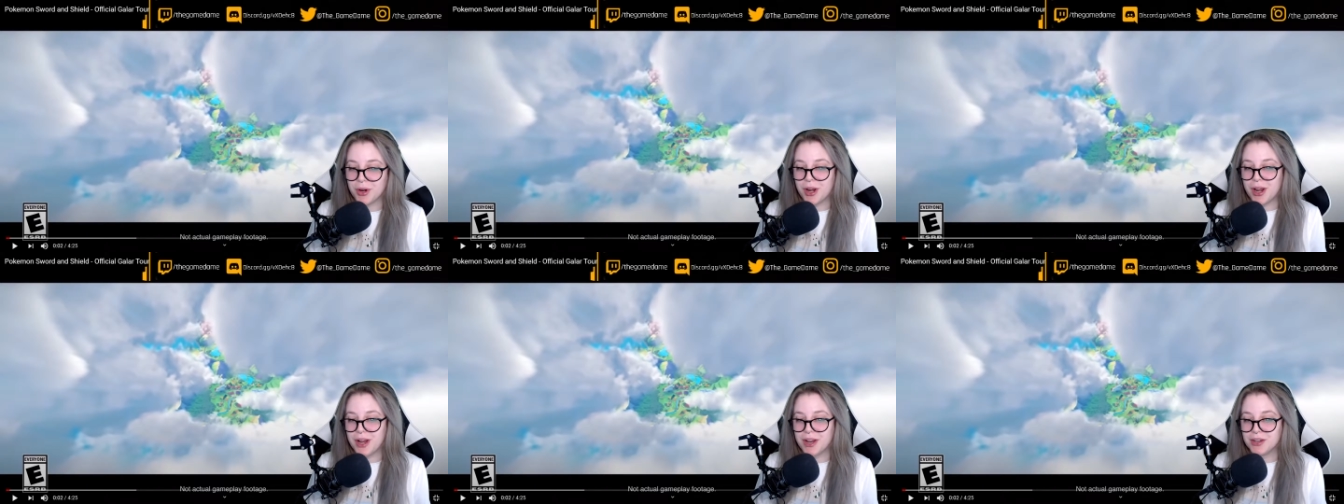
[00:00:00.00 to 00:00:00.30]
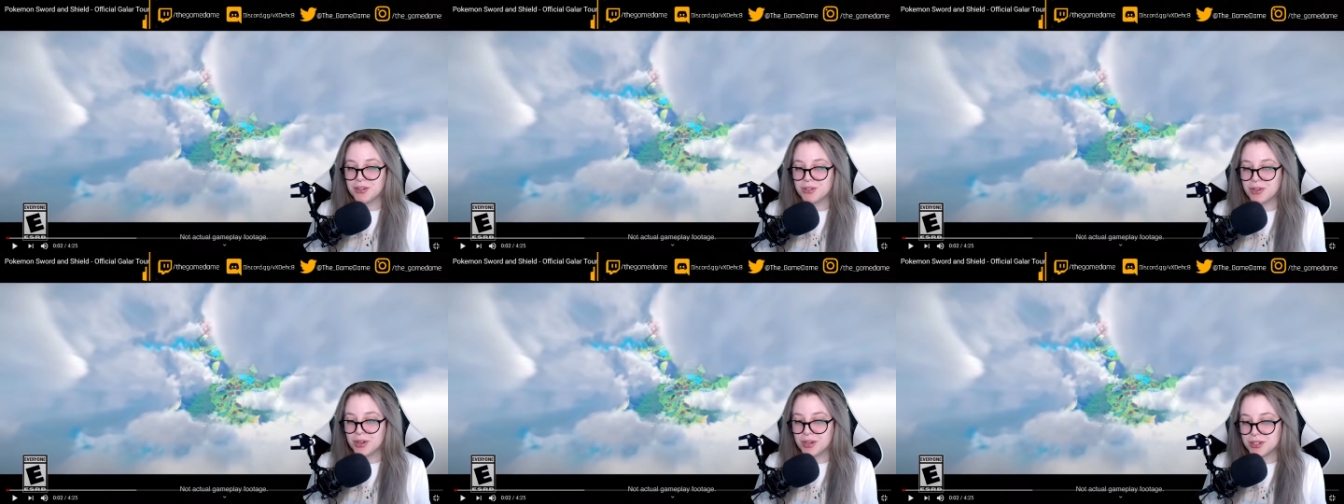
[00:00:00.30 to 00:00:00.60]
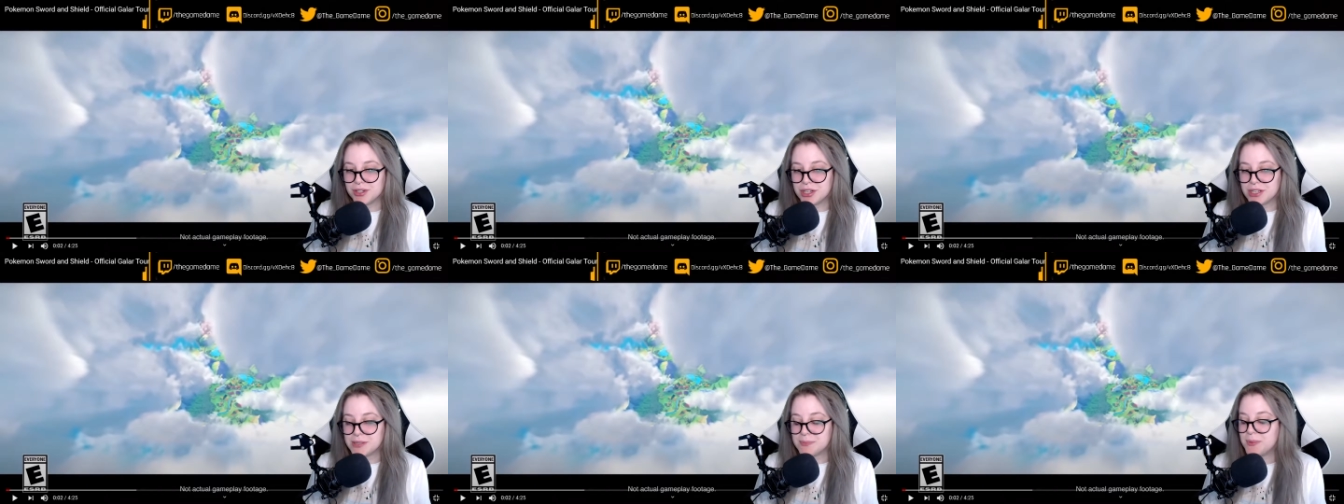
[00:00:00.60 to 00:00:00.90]
and it shouldn't
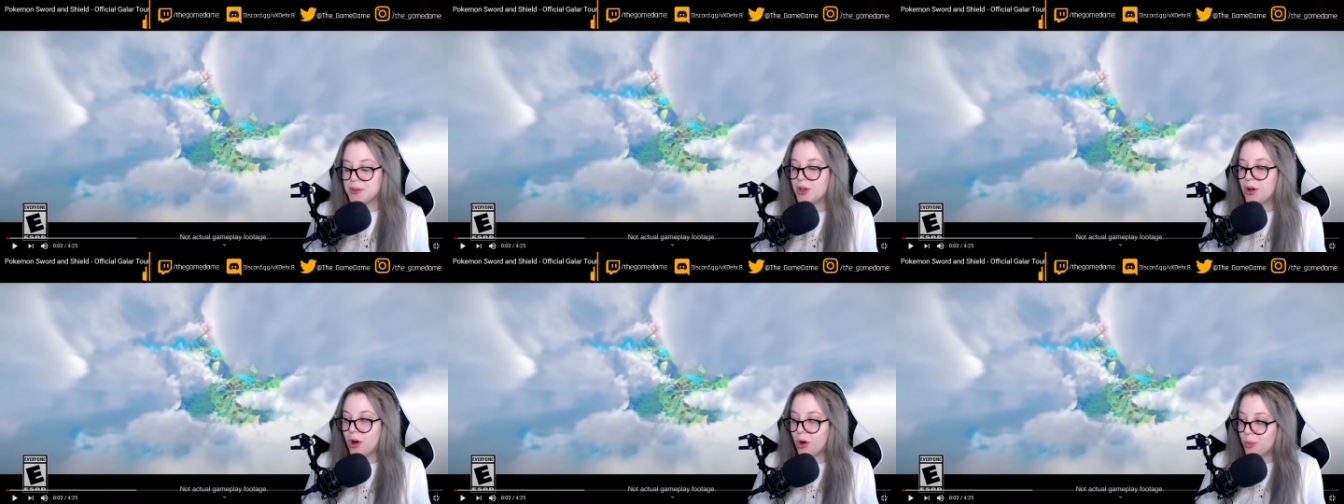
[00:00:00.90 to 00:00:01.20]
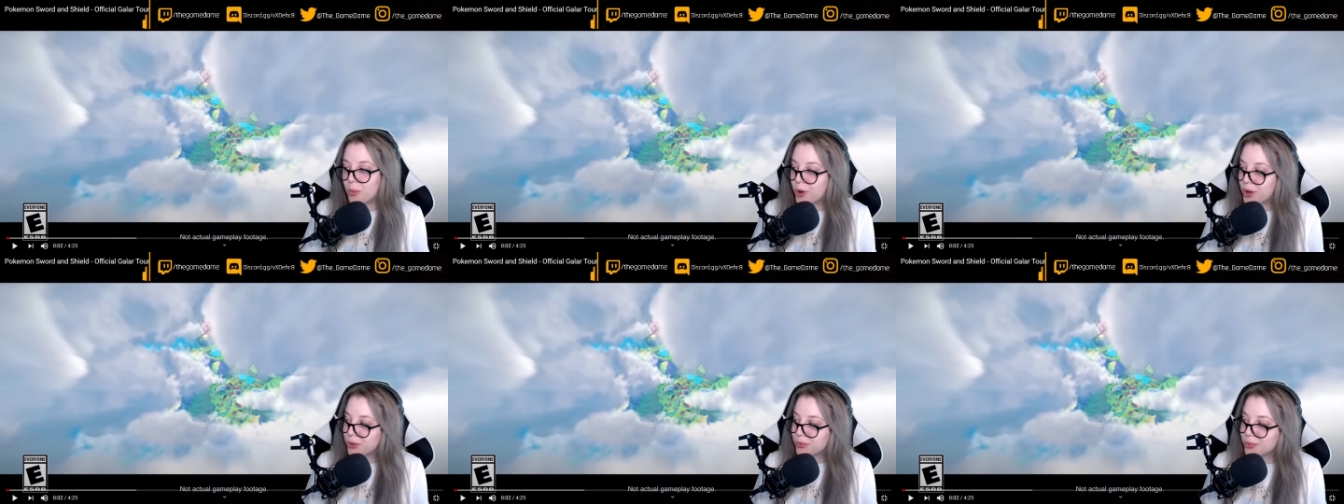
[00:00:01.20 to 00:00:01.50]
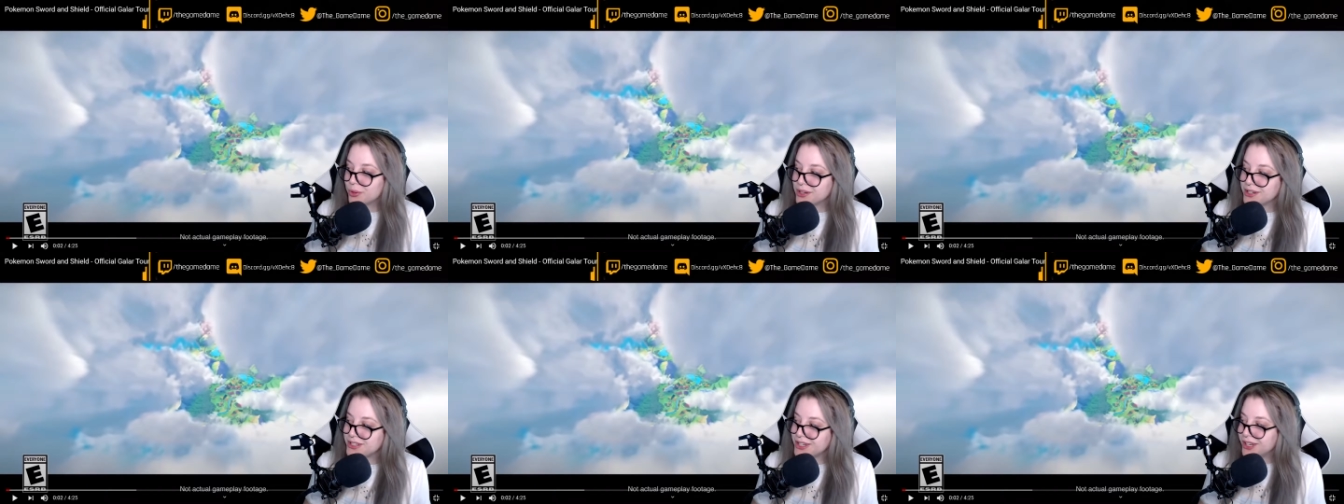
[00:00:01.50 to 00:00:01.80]
just be all one
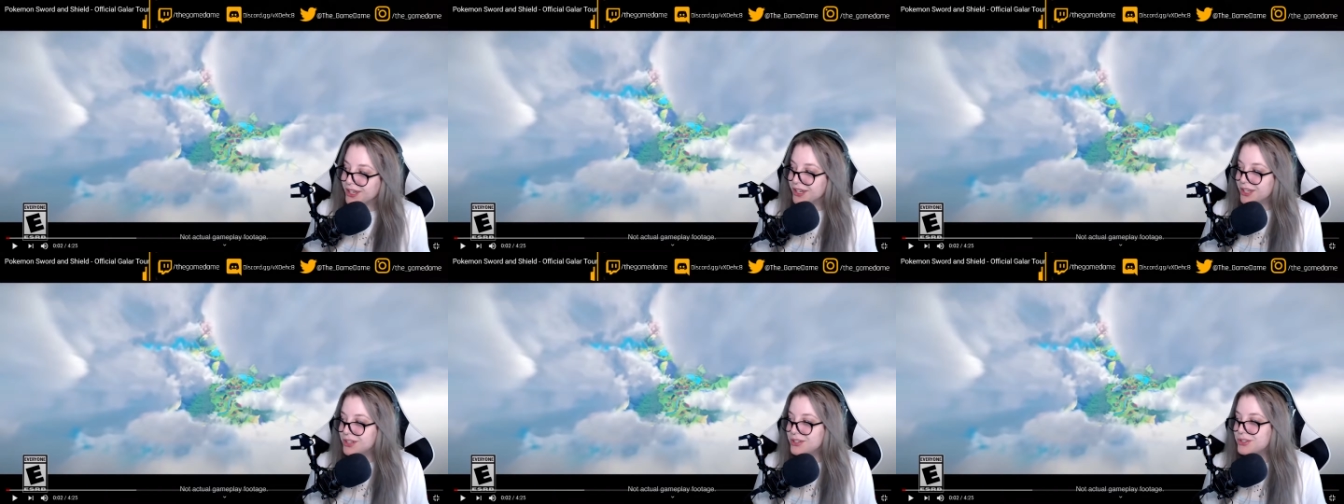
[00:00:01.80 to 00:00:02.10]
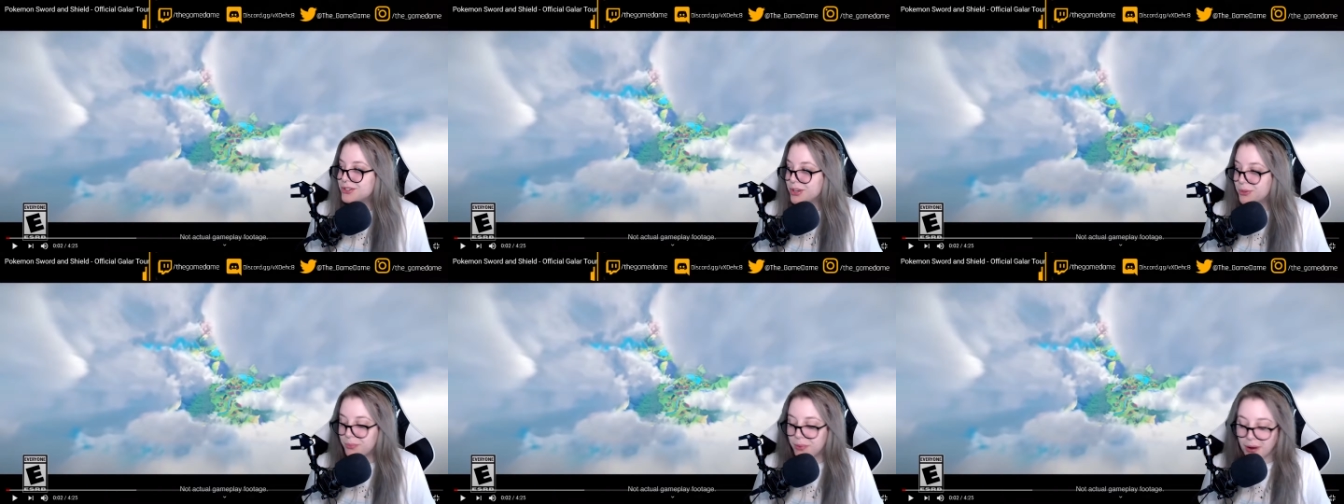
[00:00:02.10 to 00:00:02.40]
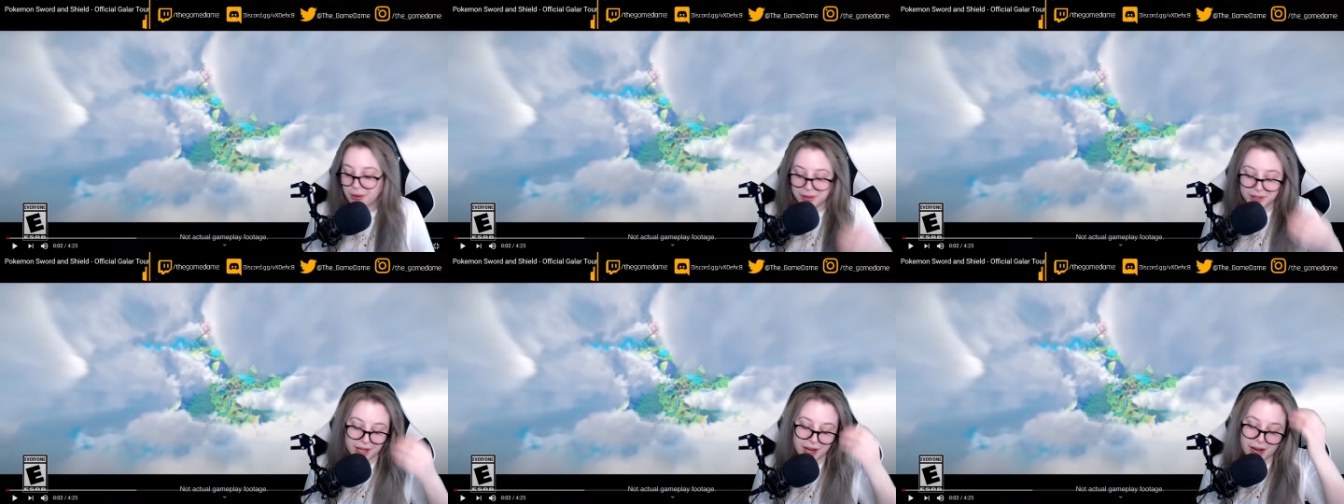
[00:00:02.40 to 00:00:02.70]
region. It should
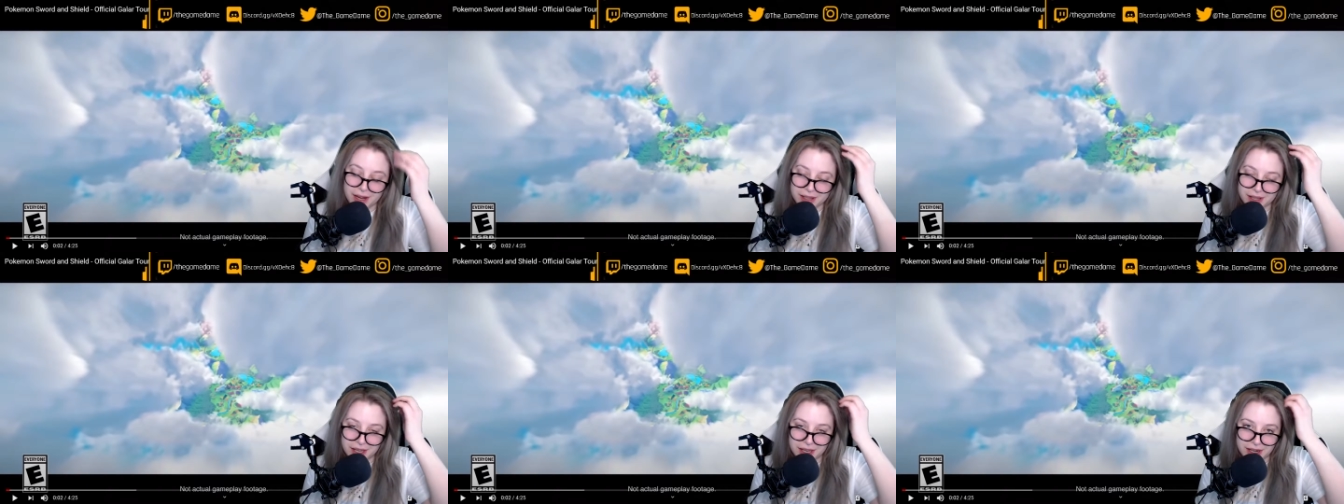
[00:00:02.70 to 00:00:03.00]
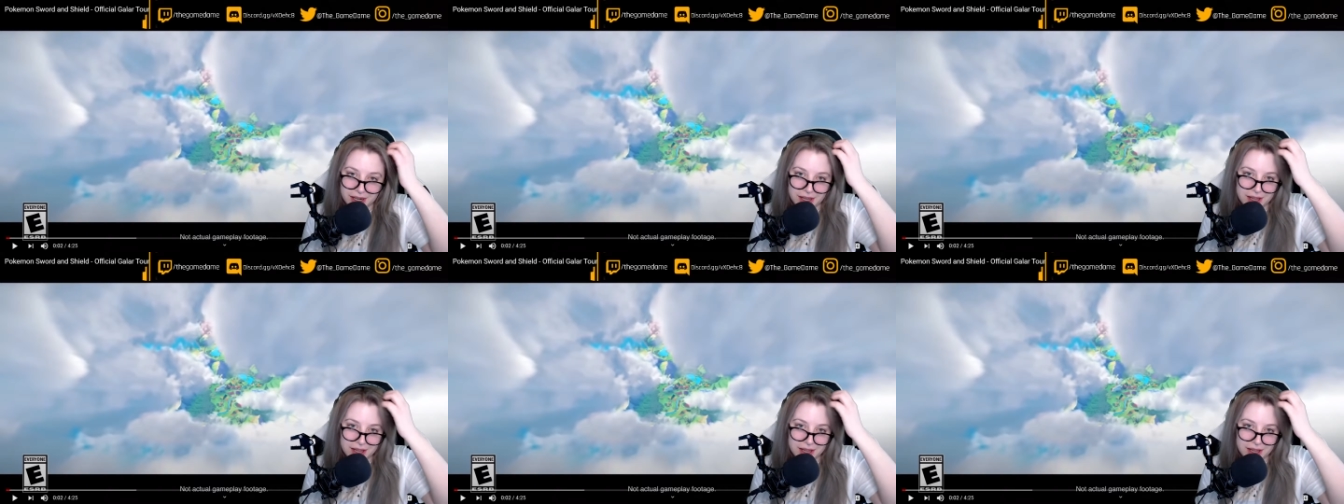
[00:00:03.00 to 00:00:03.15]
probably highlight